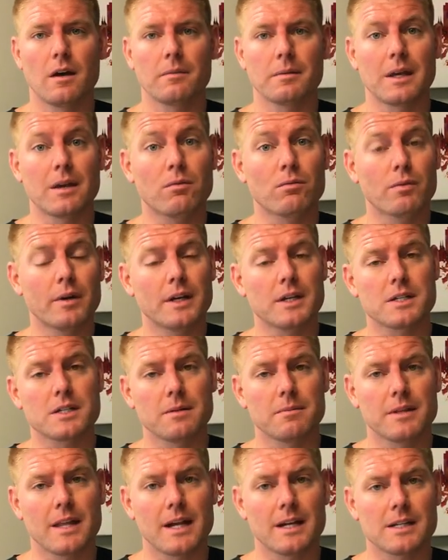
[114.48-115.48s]
get rid of
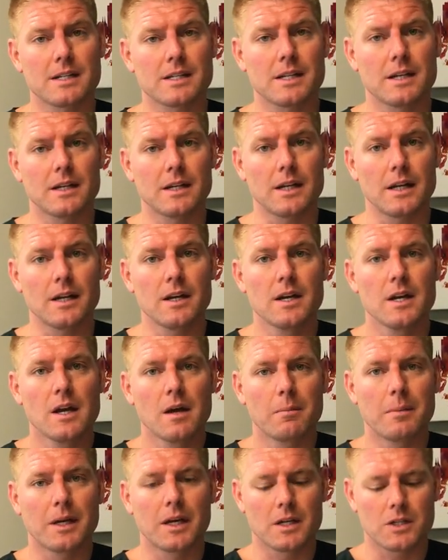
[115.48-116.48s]
some of that acidity.
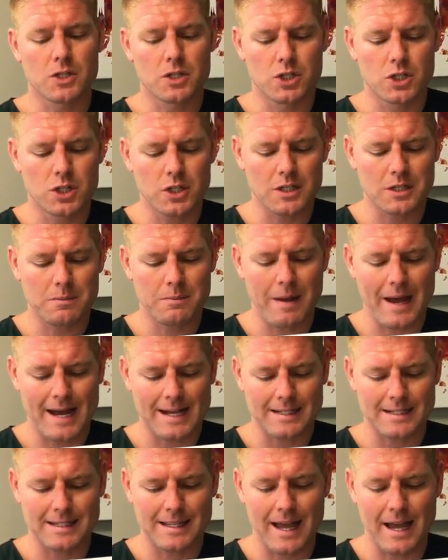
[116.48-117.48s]
Because just
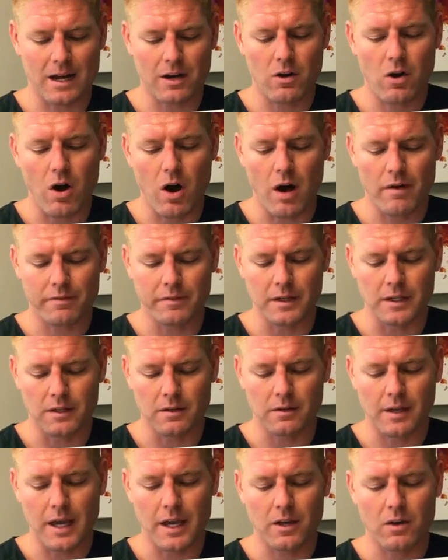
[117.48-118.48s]
past that coffee,
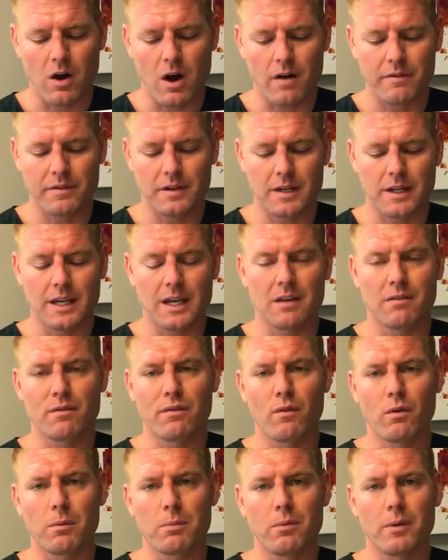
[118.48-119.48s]
okay, coffee again,
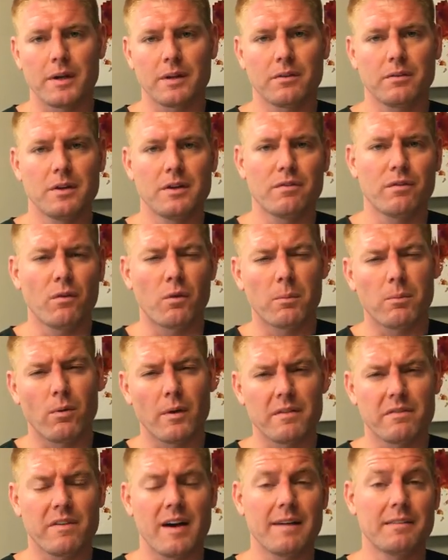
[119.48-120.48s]
4.3,
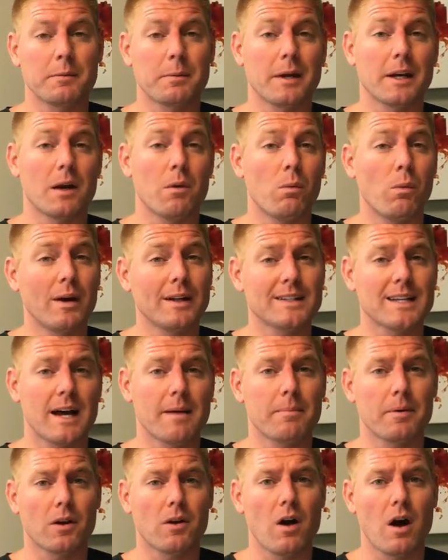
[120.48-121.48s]
4.5, depending on what
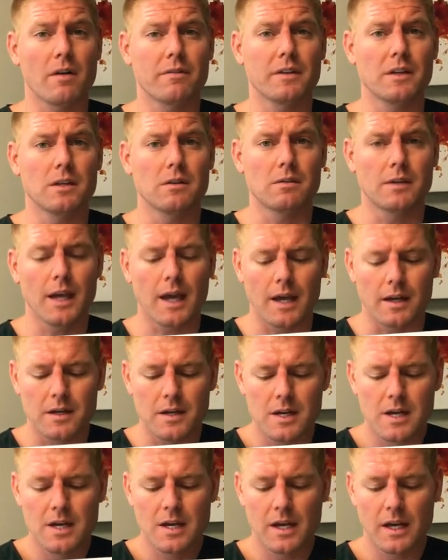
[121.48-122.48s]
type of coffee you get,
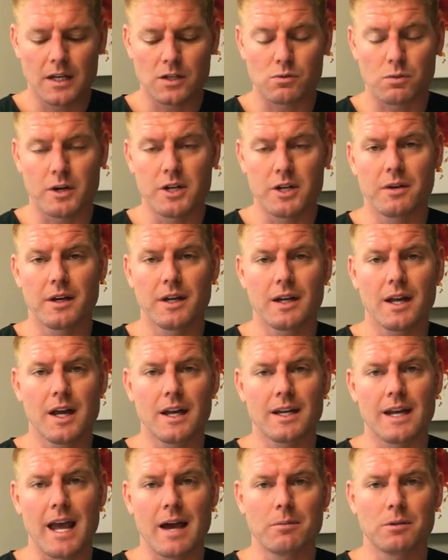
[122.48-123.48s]
is get
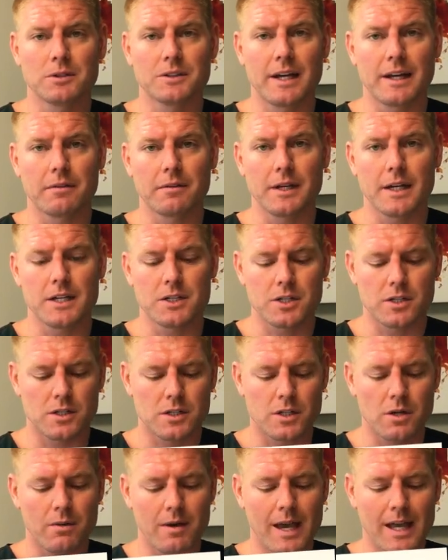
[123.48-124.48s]
enamel degradation.
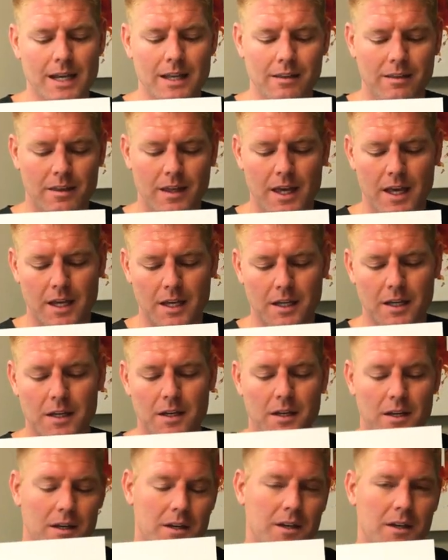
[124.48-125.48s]
So anything
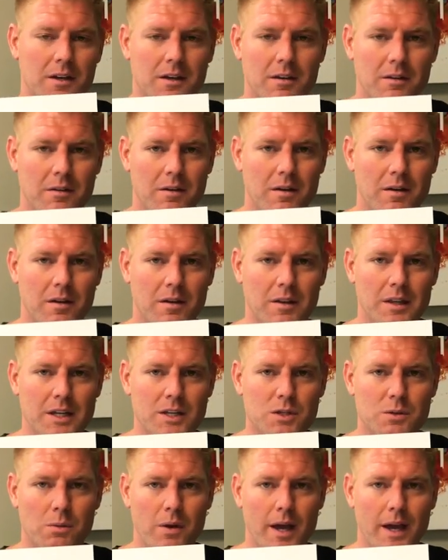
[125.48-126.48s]

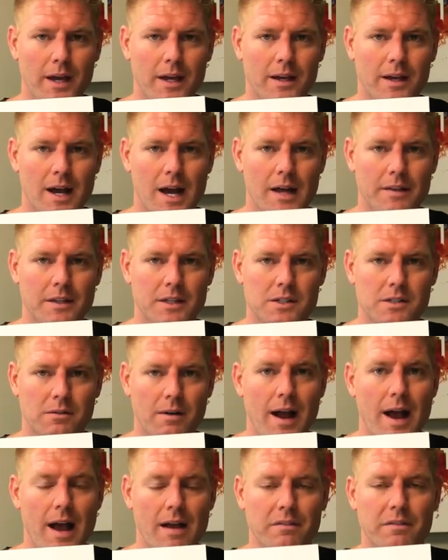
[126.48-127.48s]
this way on this
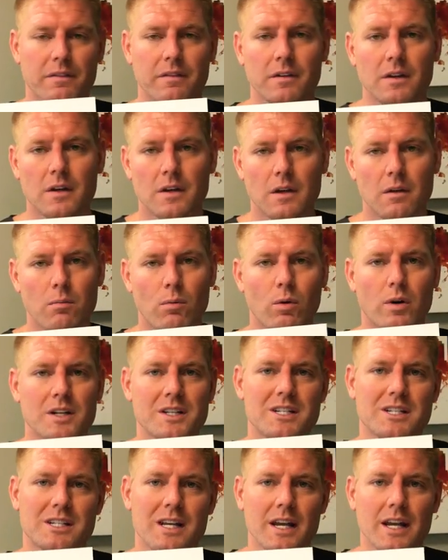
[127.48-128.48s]
graph, more
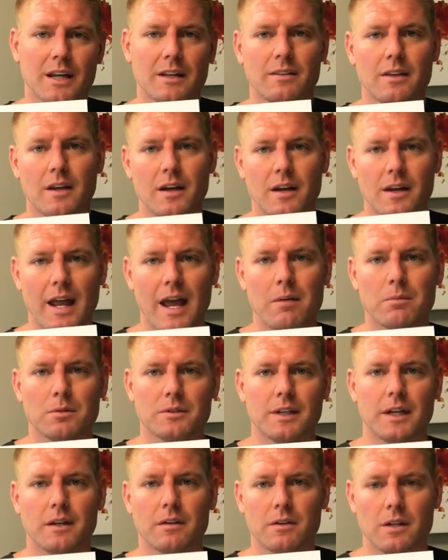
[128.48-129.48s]
acidic than
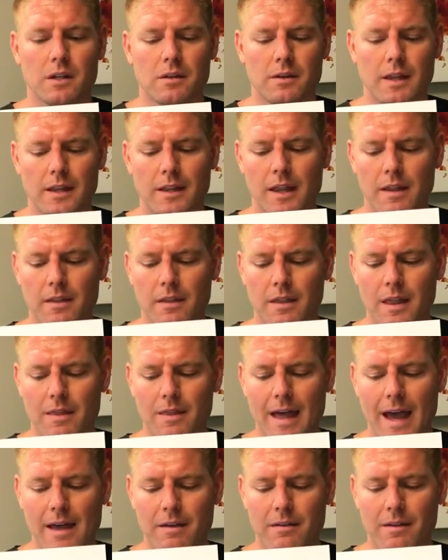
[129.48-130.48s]
enamel
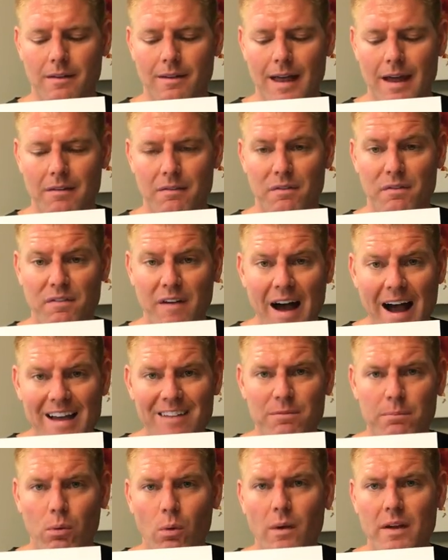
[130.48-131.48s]
than that
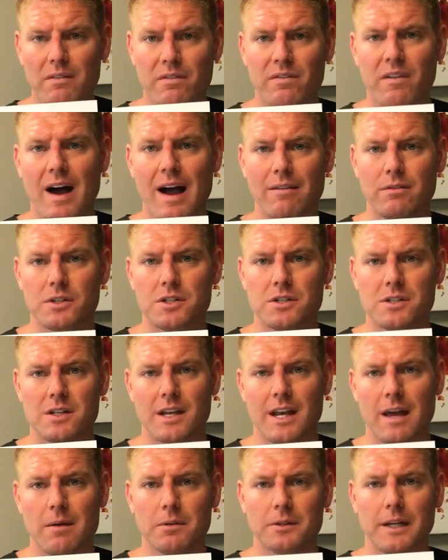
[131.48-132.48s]
5.5, which is
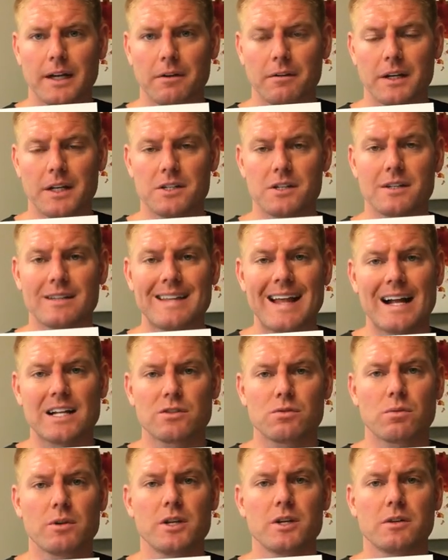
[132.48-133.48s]
enamel degradation,
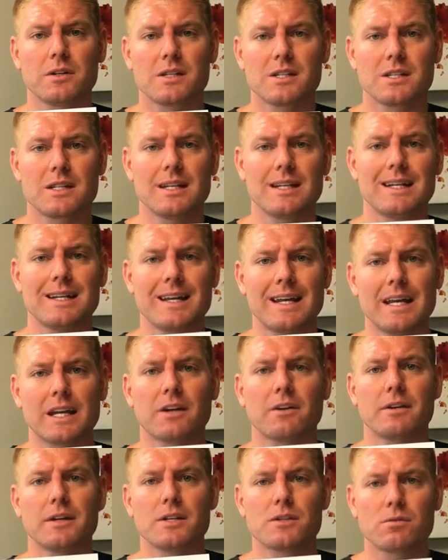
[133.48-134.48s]
that's where you can see
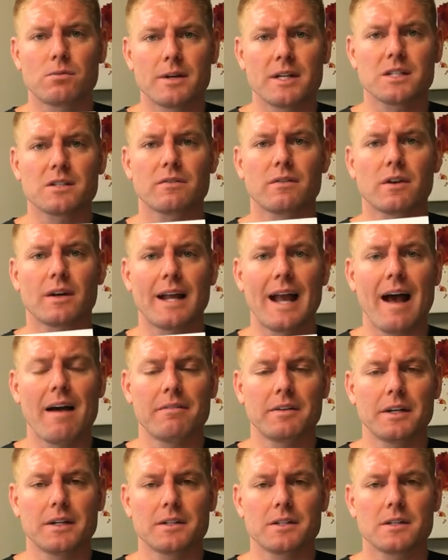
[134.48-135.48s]
increased risk for
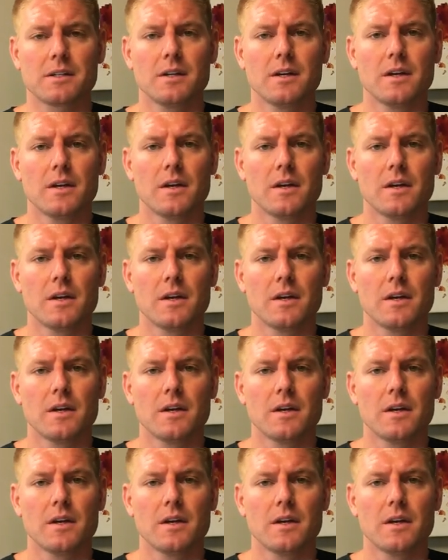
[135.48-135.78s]
cavities.